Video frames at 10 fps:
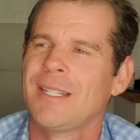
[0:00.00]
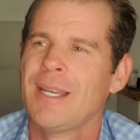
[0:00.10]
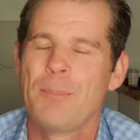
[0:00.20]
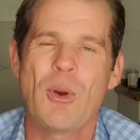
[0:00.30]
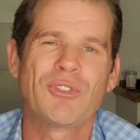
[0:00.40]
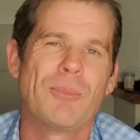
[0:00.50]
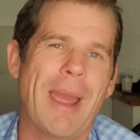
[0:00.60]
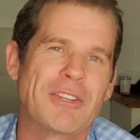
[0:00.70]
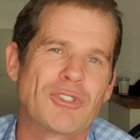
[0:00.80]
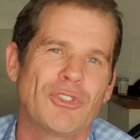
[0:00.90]
box of
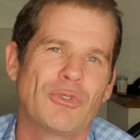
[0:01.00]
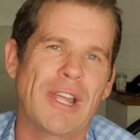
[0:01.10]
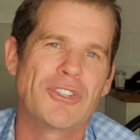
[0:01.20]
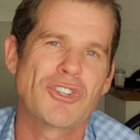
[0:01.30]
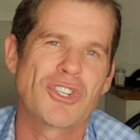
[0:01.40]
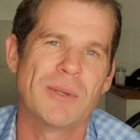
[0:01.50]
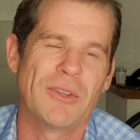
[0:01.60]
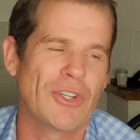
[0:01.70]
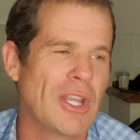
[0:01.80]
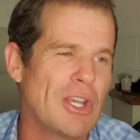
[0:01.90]
matches in a relationship.
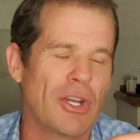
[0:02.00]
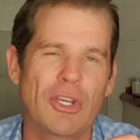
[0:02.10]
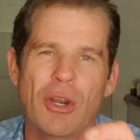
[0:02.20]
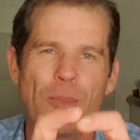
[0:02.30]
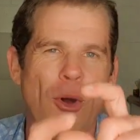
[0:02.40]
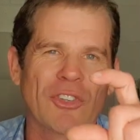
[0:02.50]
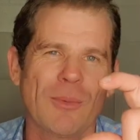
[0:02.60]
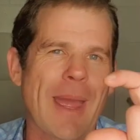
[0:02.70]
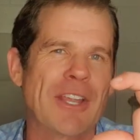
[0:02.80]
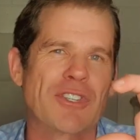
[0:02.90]
There's only you got a box of
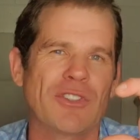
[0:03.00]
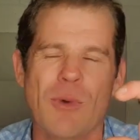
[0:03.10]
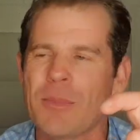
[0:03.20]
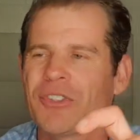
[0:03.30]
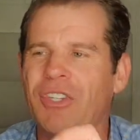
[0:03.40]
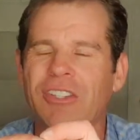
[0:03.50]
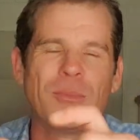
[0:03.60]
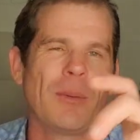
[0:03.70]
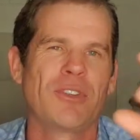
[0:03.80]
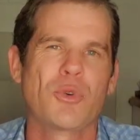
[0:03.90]
matches. It might be 6, it
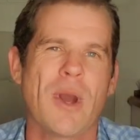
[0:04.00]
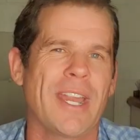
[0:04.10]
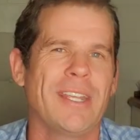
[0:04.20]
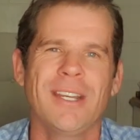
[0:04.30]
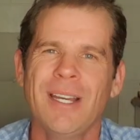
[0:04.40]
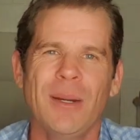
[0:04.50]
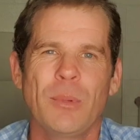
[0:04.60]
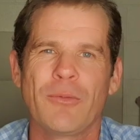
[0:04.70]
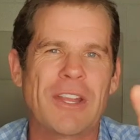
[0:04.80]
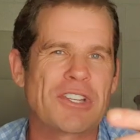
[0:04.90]
might be 20, but
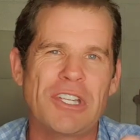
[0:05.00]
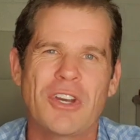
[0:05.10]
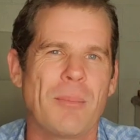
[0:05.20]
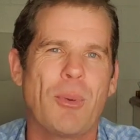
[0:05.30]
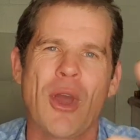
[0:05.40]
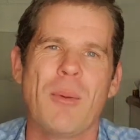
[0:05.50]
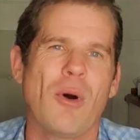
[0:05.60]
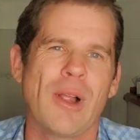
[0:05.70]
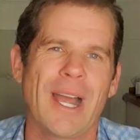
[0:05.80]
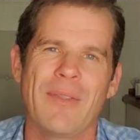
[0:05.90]
eventually you got to burn them
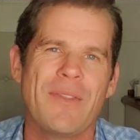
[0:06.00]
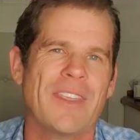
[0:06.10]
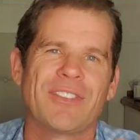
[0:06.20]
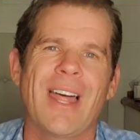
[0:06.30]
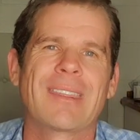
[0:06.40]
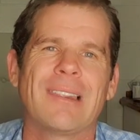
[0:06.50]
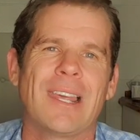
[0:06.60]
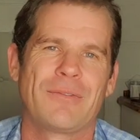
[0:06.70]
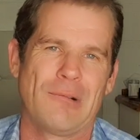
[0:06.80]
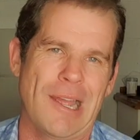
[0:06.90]
all out, and then there's nothing
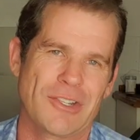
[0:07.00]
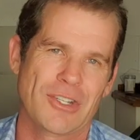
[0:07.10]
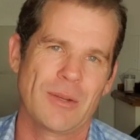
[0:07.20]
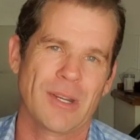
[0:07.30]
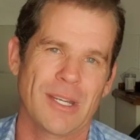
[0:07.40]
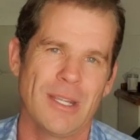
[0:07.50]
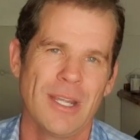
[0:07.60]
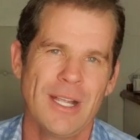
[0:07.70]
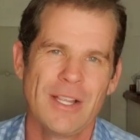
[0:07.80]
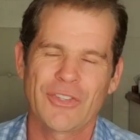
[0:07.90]
left in the relationship. Okay,
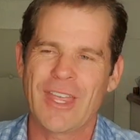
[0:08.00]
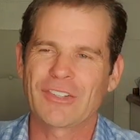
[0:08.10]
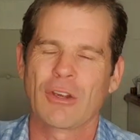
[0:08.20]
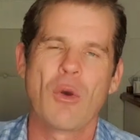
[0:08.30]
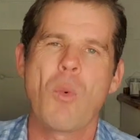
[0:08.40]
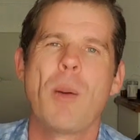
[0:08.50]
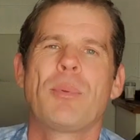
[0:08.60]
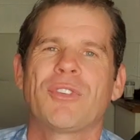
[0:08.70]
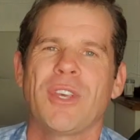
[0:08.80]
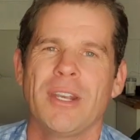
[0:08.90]
so that's like a
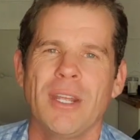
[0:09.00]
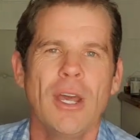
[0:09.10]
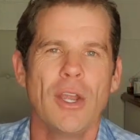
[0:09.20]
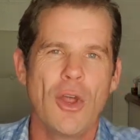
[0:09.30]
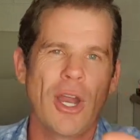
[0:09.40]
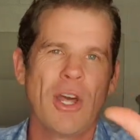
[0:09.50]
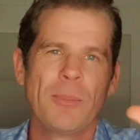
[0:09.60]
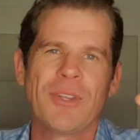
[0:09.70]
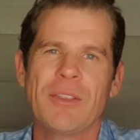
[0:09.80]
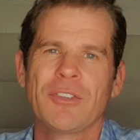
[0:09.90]
1%.
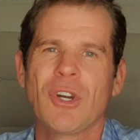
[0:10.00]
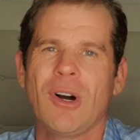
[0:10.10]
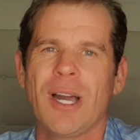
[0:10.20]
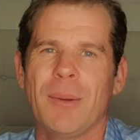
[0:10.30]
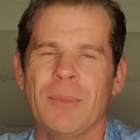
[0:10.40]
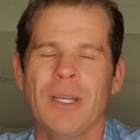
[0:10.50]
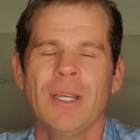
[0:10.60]
99% of the time,